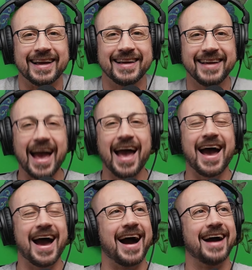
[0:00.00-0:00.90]

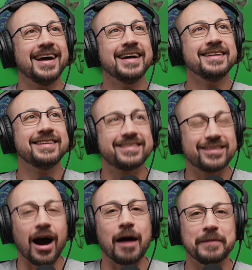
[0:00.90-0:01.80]
Yeah, to
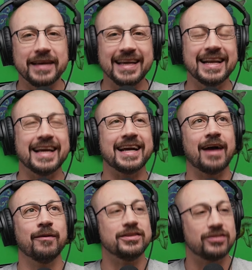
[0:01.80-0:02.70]
stop eating. I
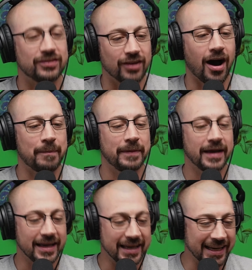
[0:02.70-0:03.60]
would stop
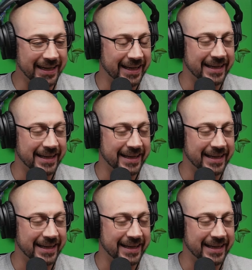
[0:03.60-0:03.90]
eating.